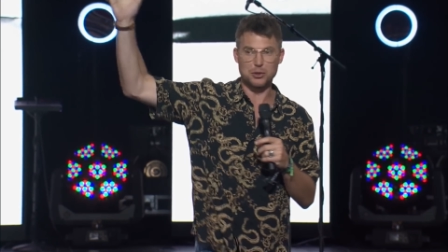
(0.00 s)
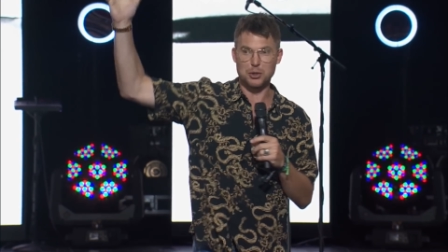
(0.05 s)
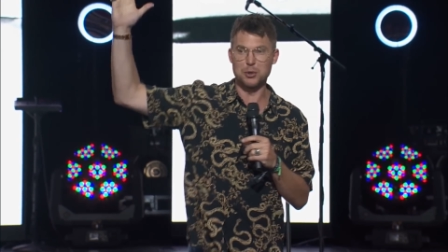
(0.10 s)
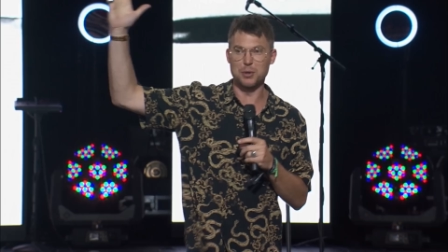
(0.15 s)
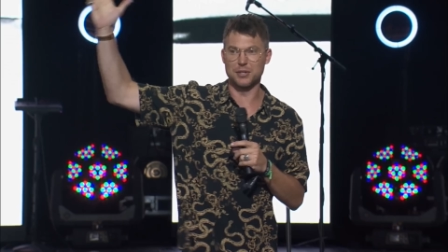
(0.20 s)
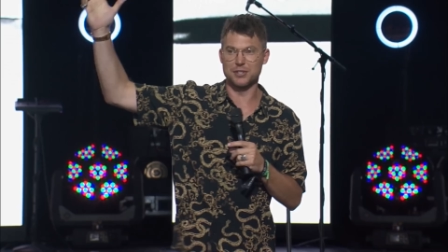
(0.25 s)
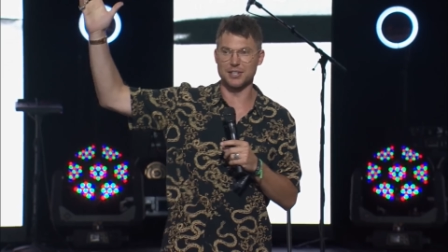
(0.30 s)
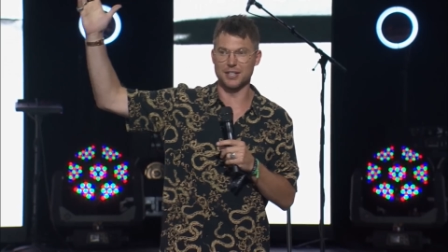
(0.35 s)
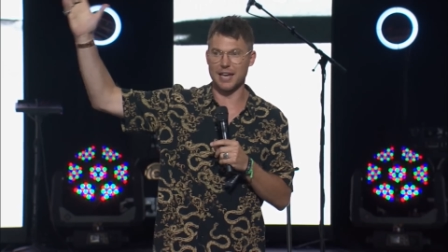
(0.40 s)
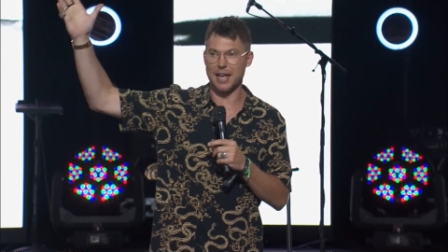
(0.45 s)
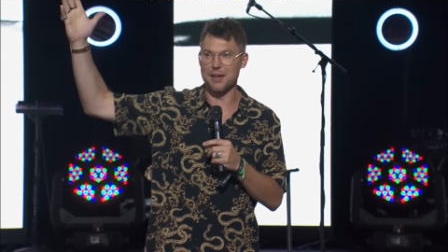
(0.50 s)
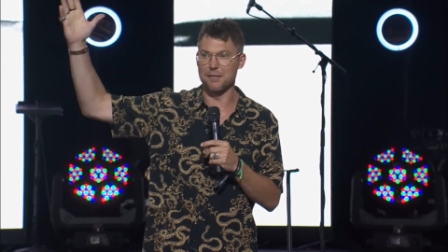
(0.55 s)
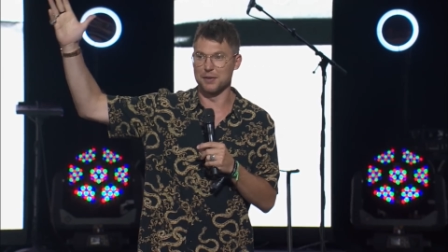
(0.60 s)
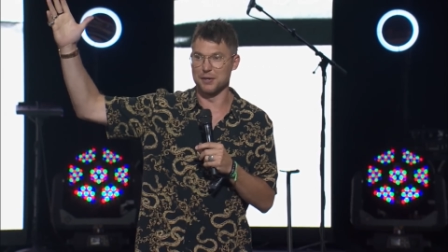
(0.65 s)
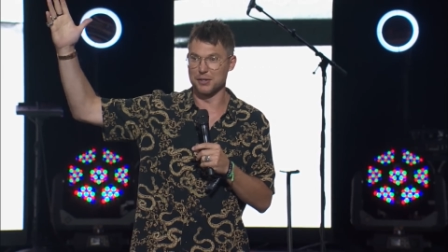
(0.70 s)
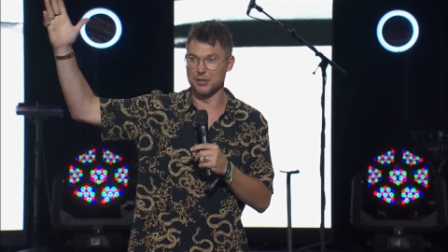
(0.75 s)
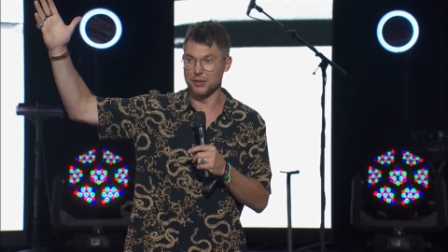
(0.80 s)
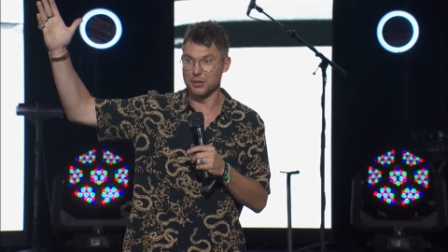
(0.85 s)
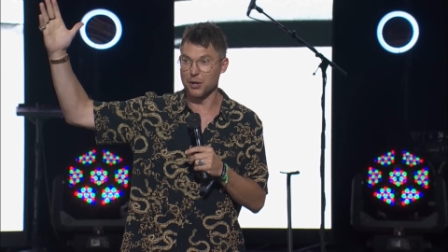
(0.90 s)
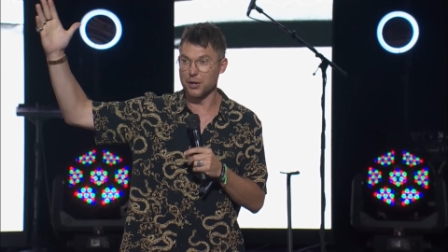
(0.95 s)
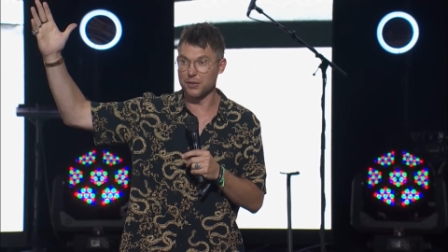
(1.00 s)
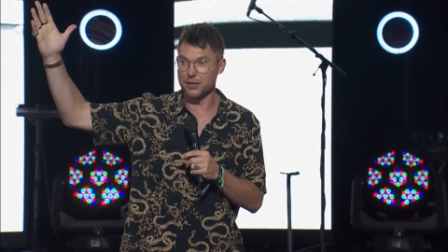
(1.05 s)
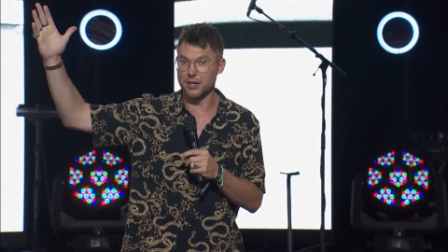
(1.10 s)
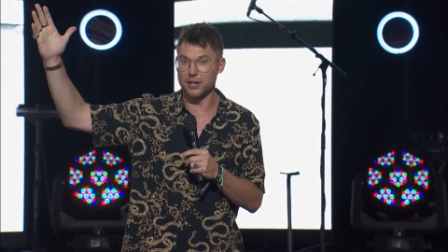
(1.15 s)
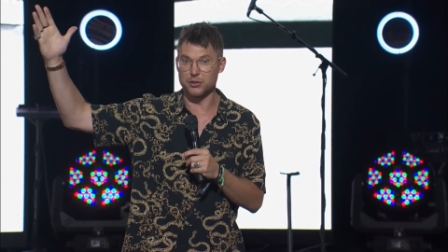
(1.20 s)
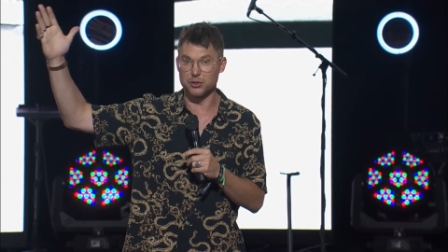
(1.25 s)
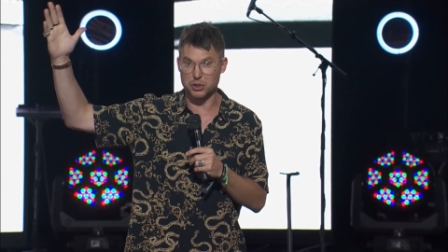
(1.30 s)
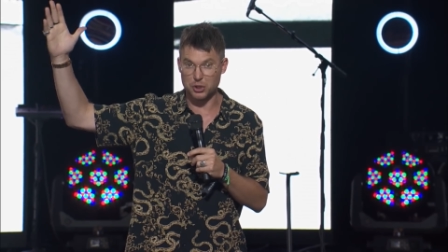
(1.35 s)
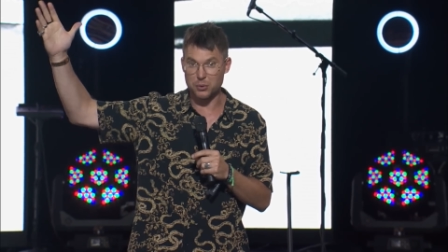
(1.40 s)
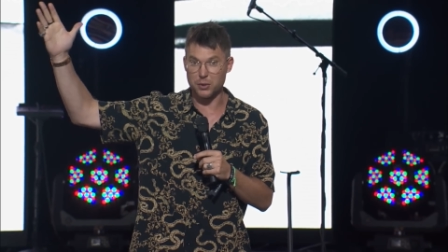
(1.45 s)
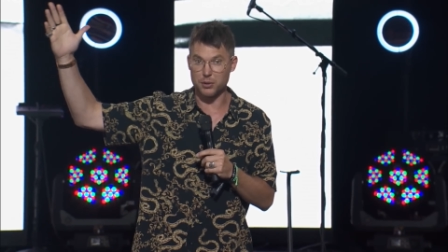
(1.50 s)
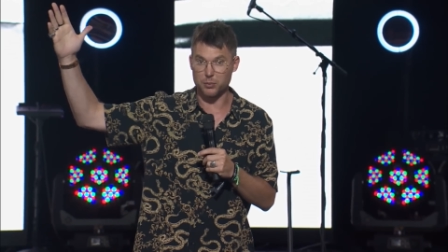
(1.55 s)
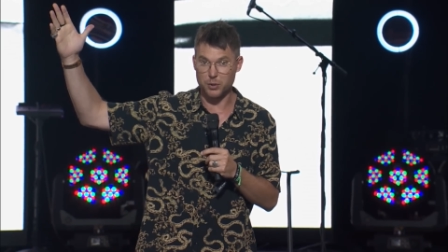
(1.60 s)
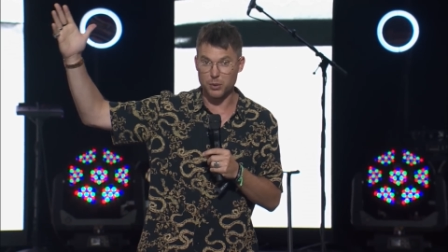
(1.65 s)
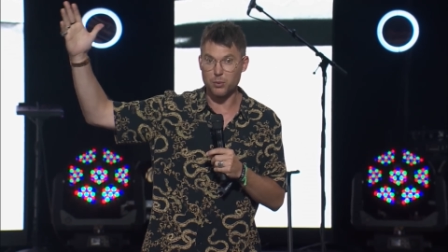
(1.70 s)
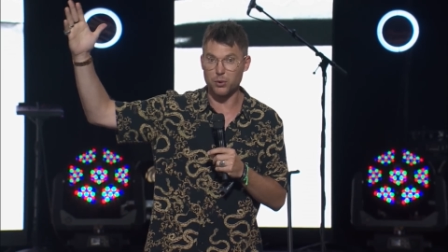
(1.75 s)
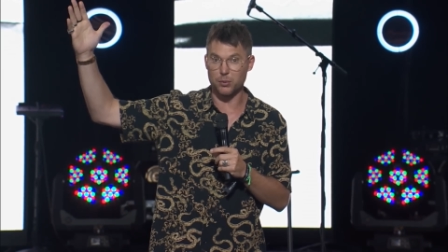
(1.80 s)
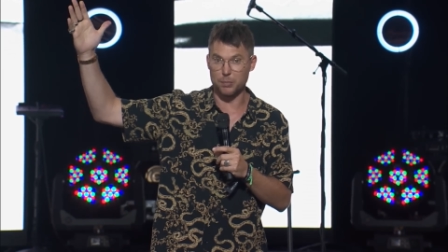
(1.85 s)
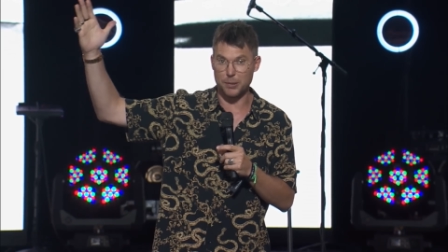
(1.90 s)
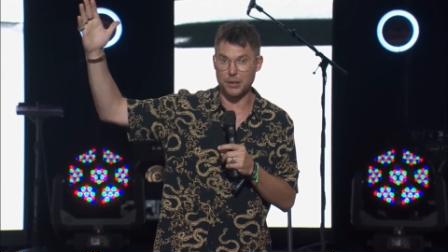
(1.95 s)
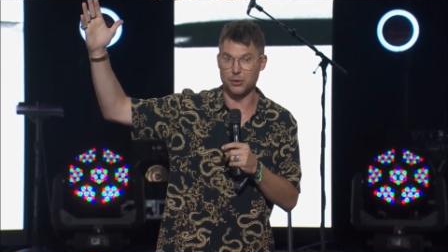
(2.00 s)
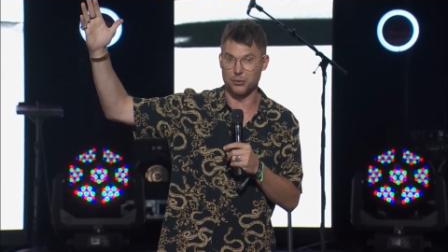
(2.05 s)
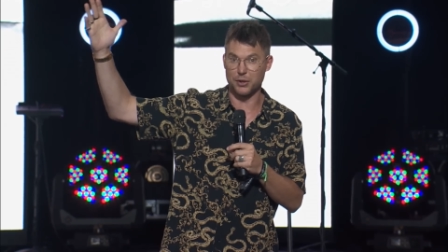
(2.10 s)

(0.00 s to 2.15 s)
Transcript: Jewish in heaven. Do you know that Jew? We will be